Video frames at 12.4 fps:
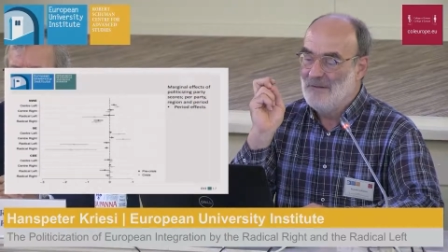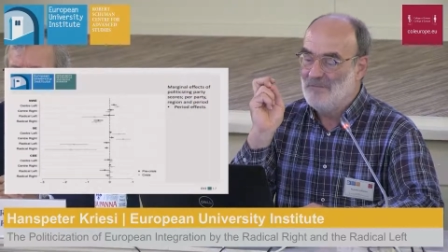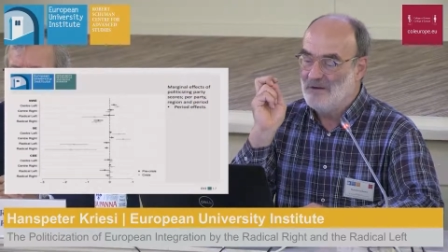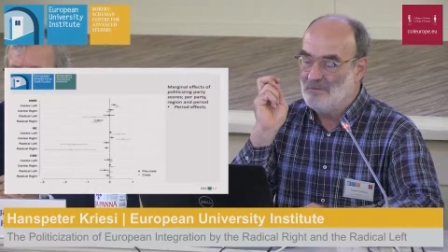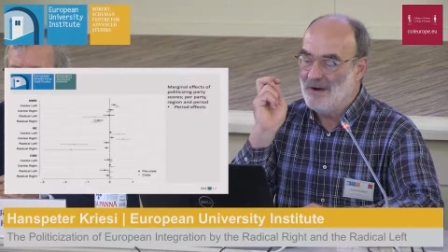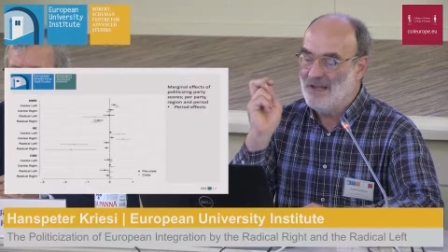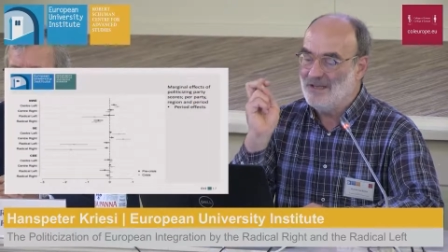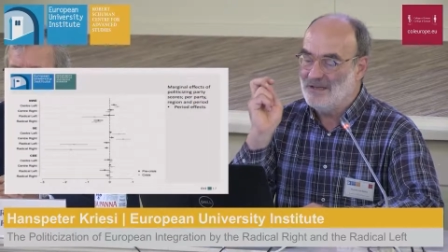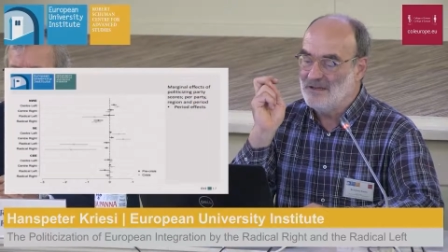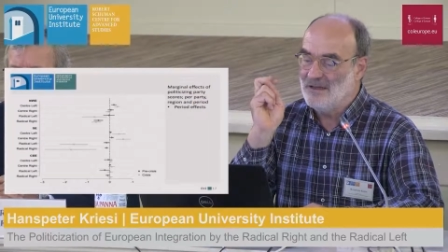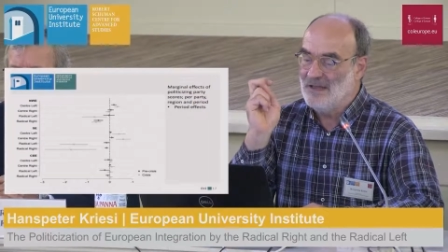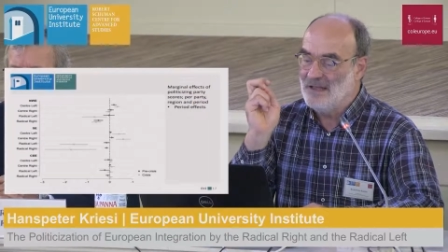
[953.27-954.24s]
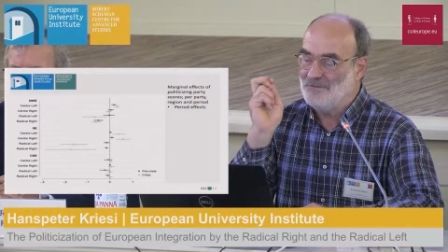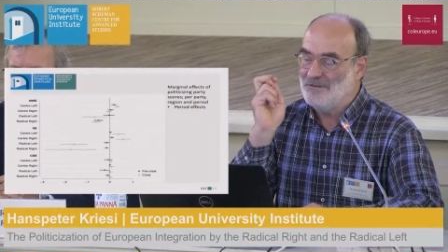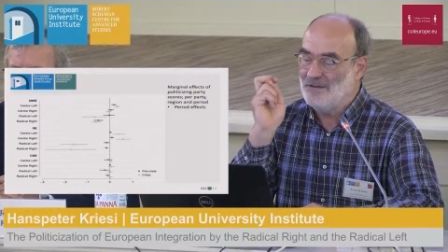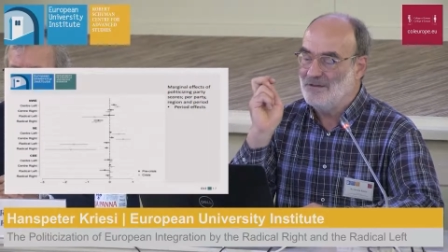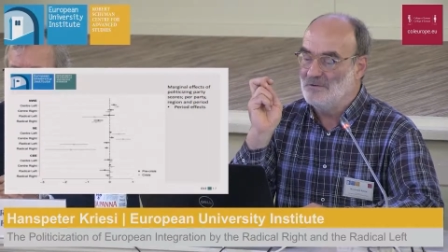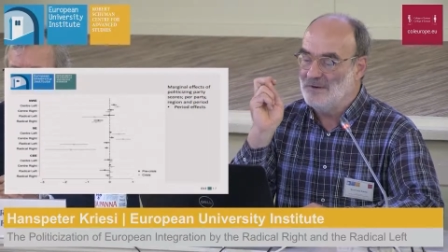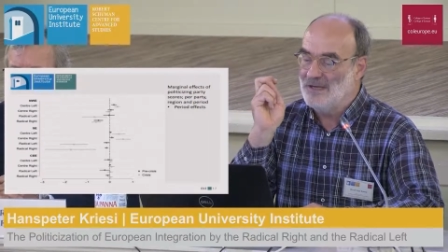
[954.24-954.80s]
the radical left
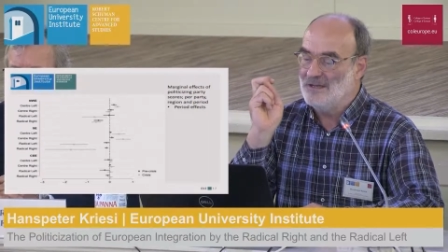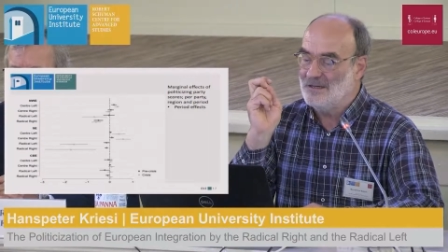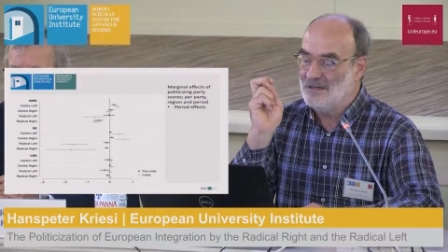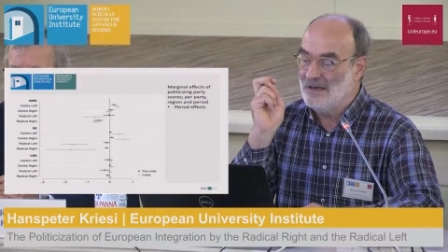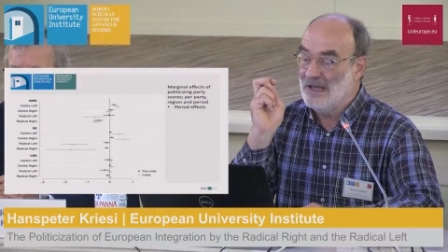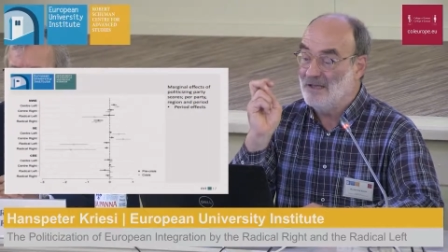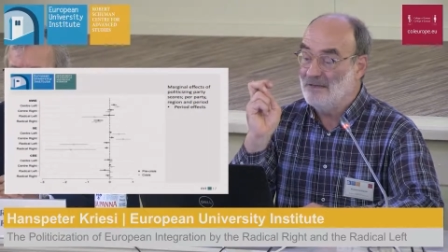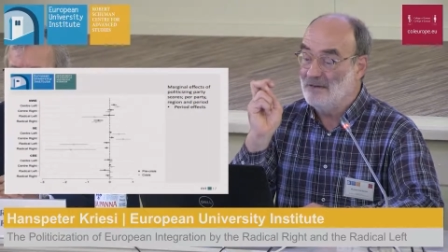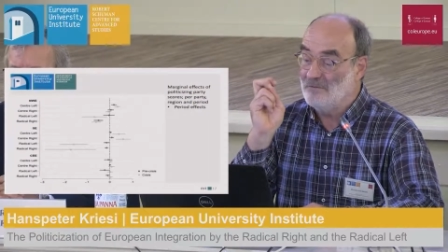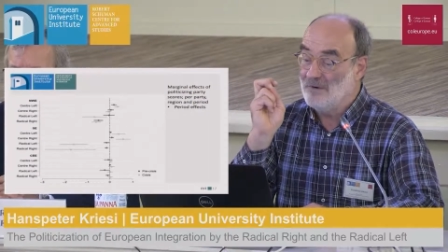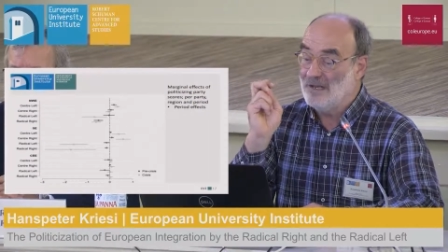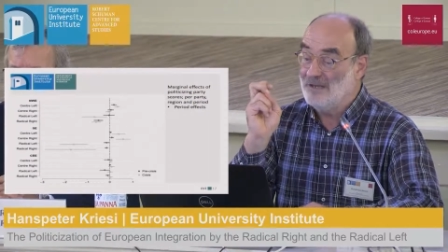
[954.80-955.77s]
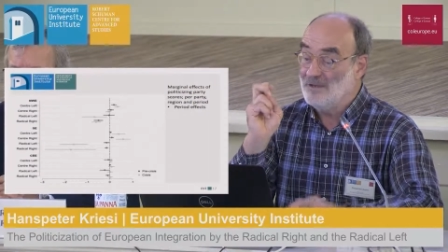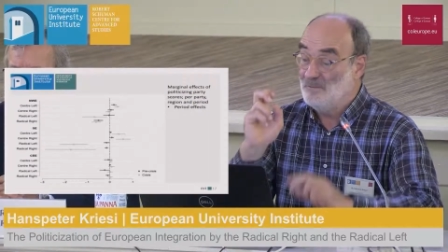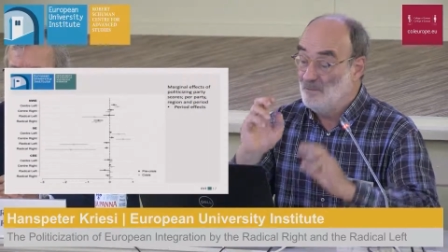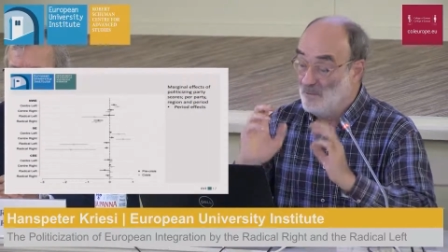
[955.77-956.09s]
and the radical right,